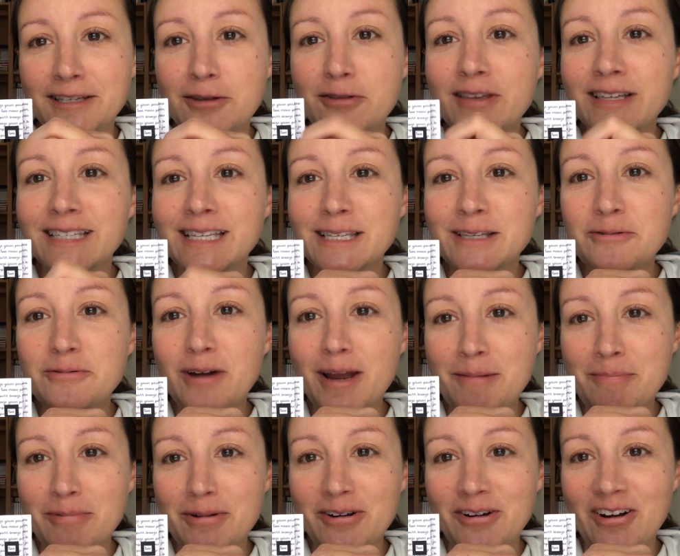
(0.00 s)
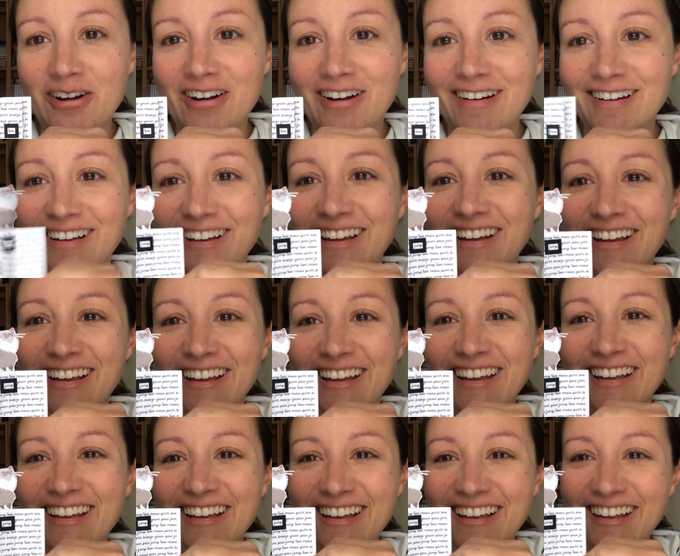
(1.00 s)
this is a wiper card.
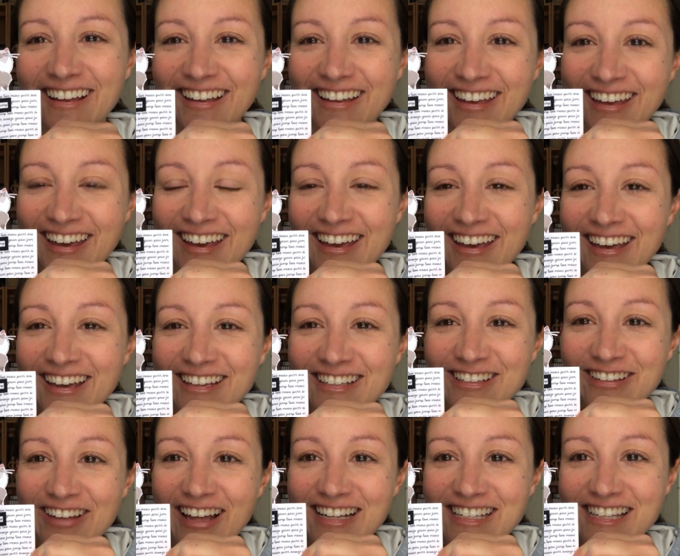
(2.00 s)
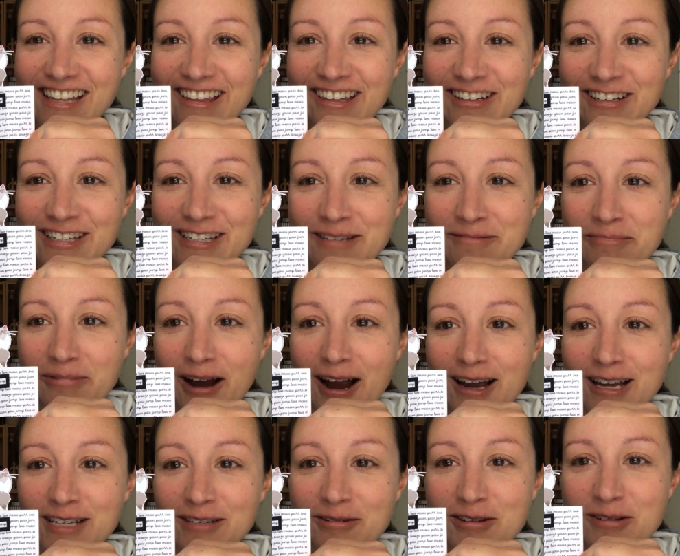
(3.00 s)
So that's the little
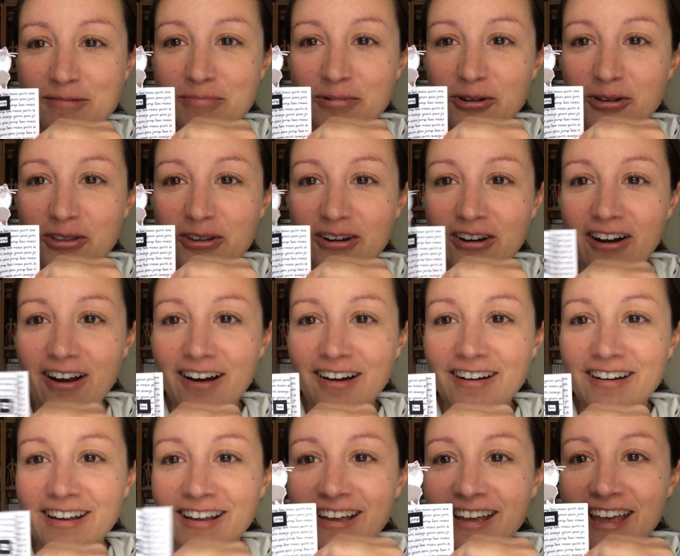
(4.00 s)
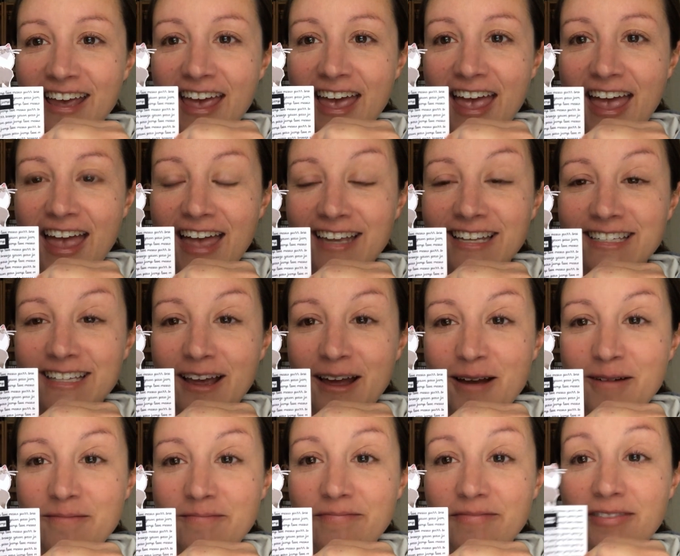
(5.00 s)
surprise when you pull the card. And
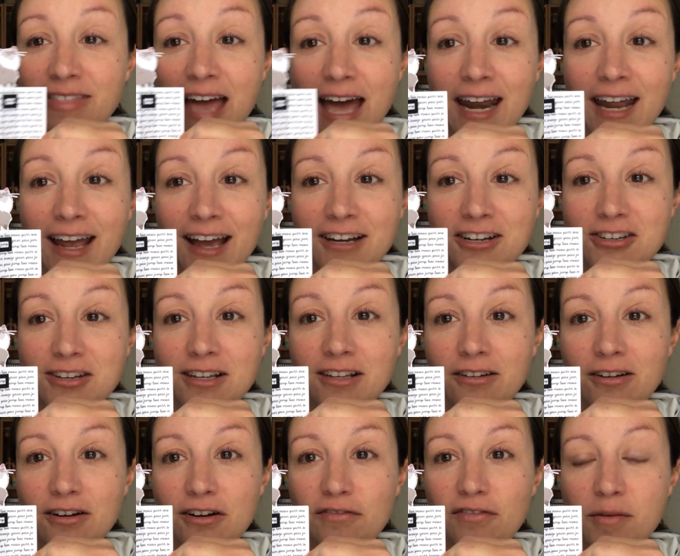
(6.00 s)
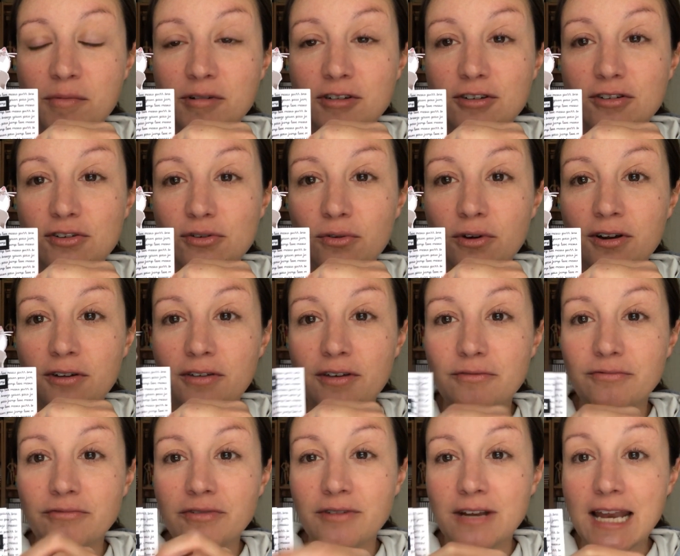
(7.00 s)
that I actually learned from a tutorial that
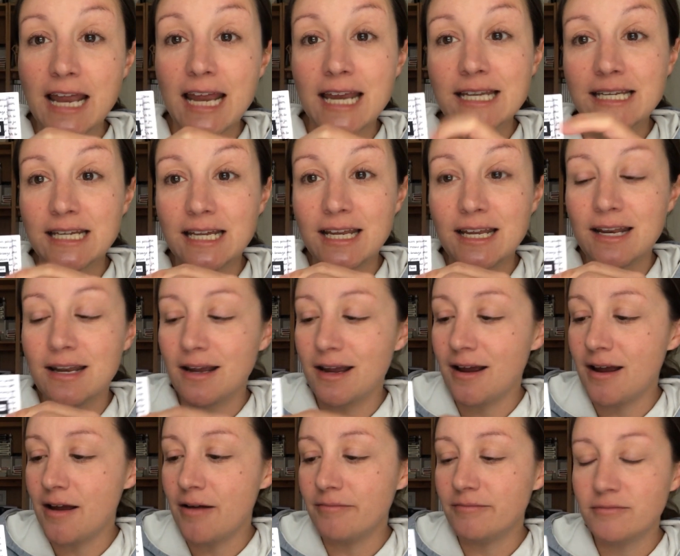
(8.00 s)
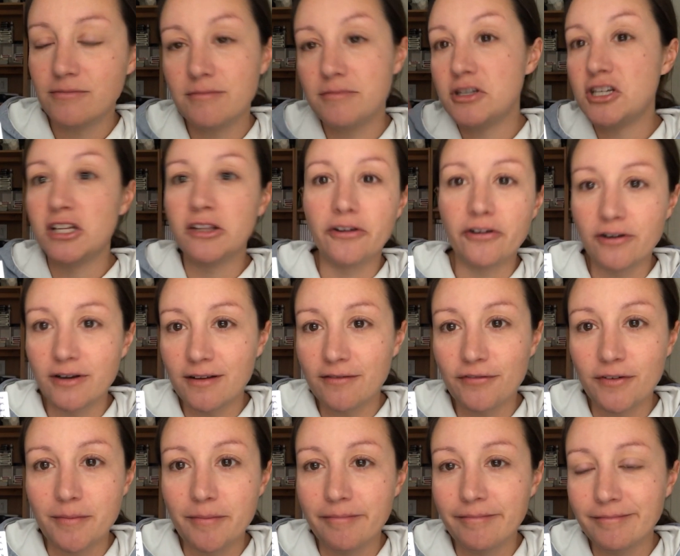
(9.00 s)
Renee did. She learned it
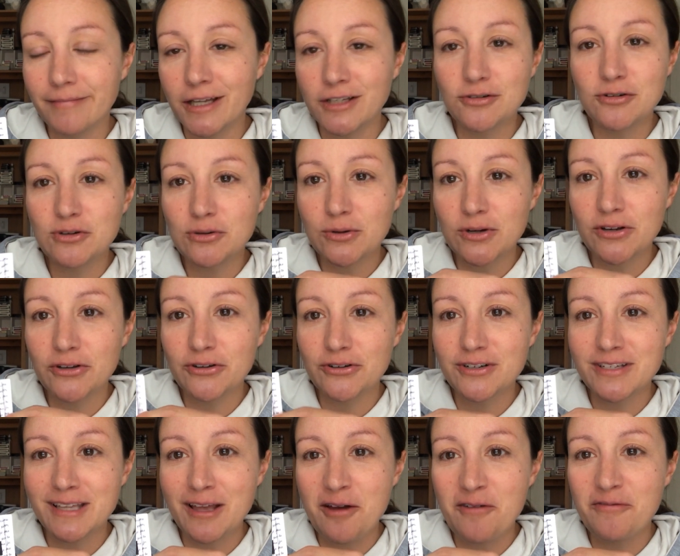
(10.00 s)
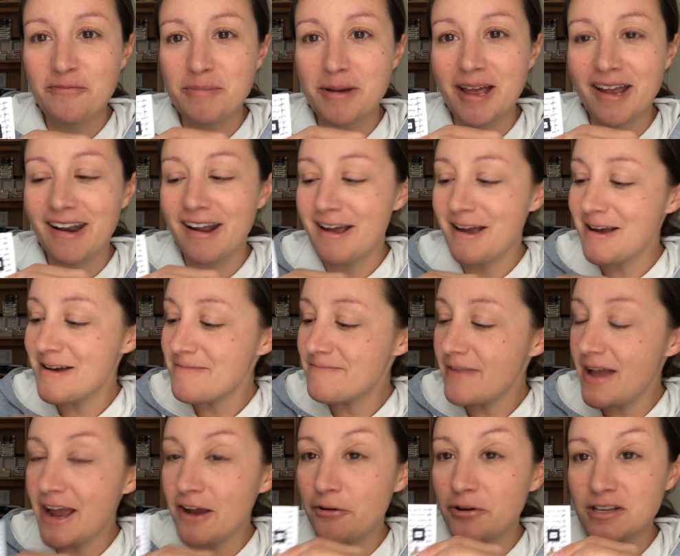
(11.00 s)
from a tutorial herself, but
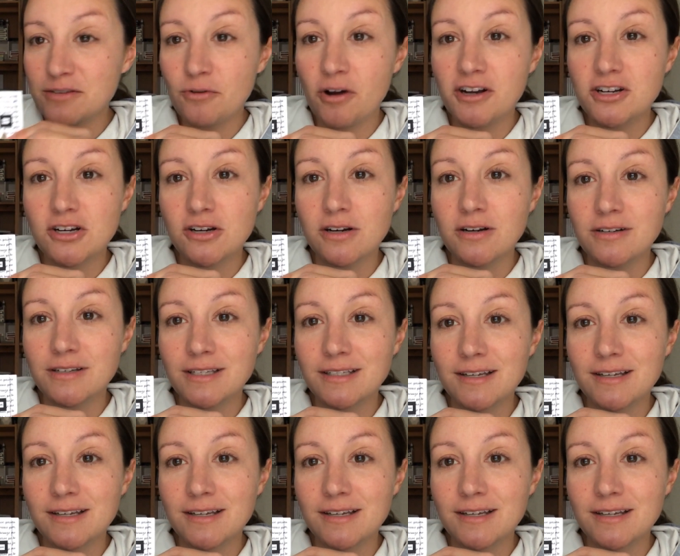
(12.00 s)
I always watch hers